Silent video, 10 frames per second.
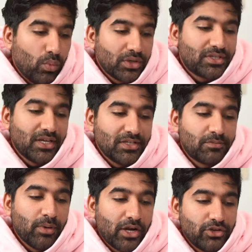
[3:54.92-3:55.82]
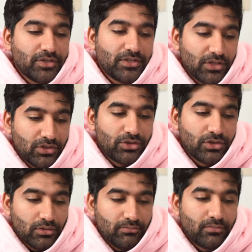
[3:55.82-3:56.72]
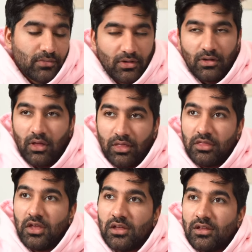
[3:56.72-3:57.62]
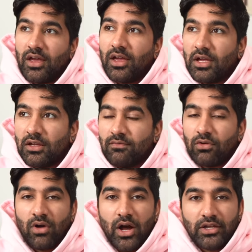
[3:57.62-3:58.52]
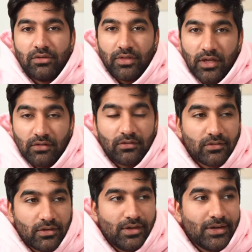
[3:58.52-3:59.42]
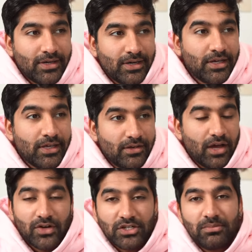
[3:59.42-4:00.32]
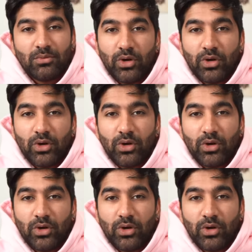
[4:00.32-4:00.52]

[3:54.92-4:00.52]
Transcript: What's inspired you to start YouTube? I think a variety of things. I've actually been